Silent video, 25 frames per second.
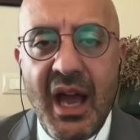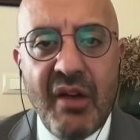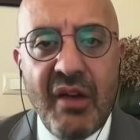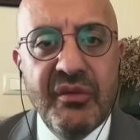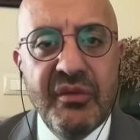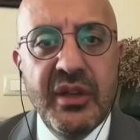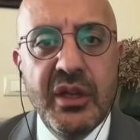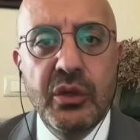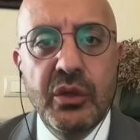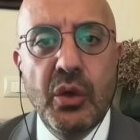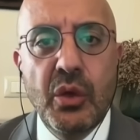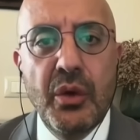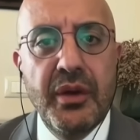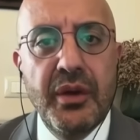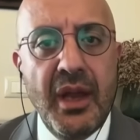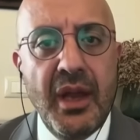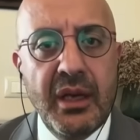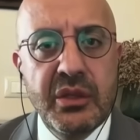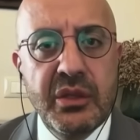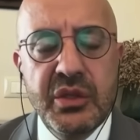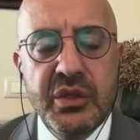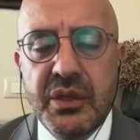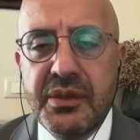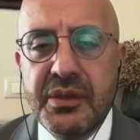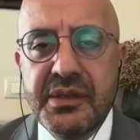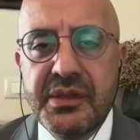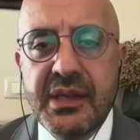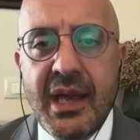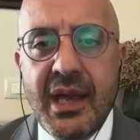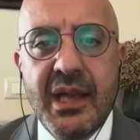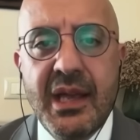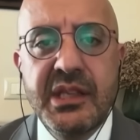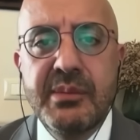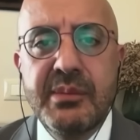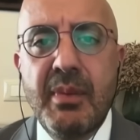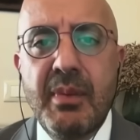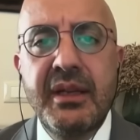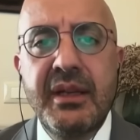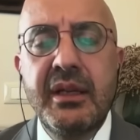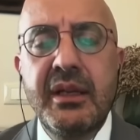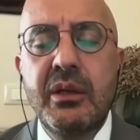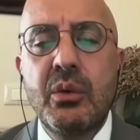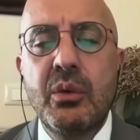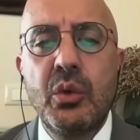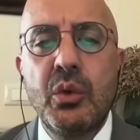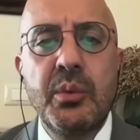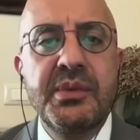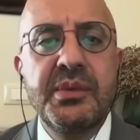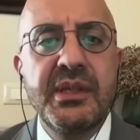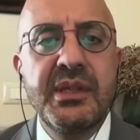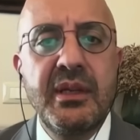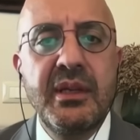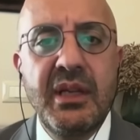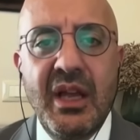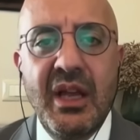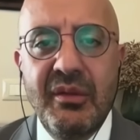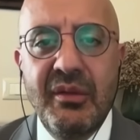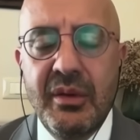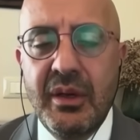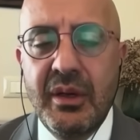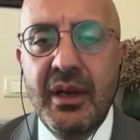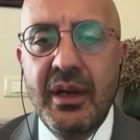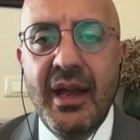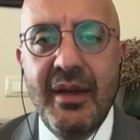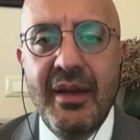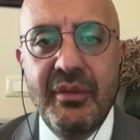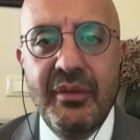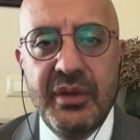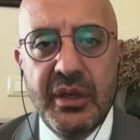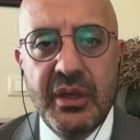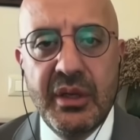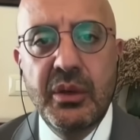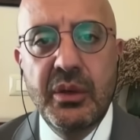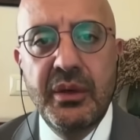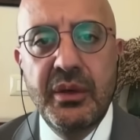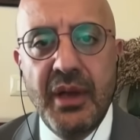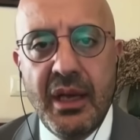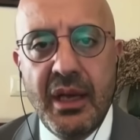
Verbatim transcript: they have their connections, as many groups in Lebanon have their